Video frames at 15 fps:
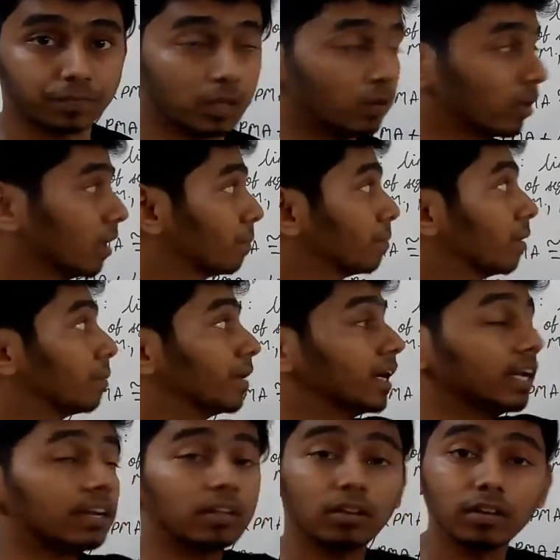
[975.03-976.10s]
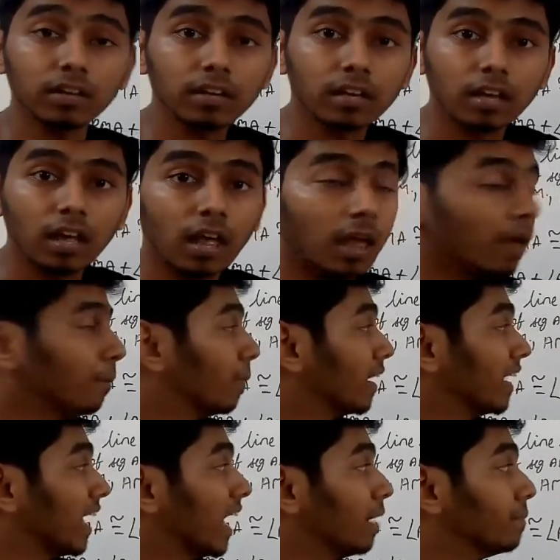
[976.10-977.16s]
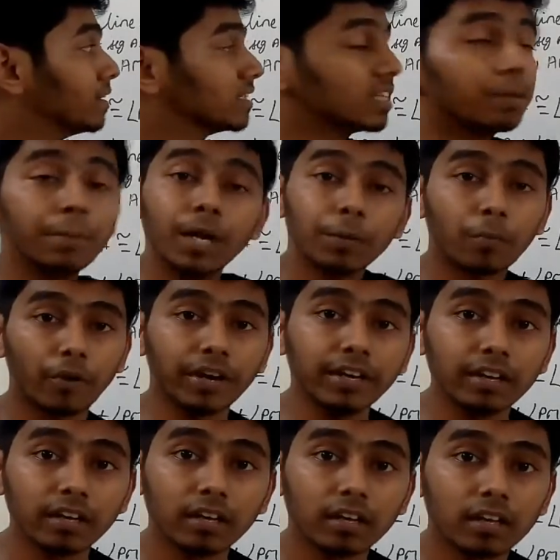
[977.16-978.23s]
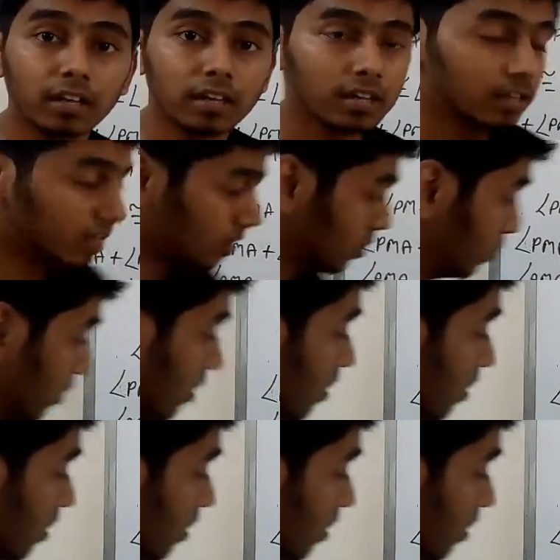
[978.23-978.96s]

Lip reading: Okay, perpendicular, but M is the midpoint. So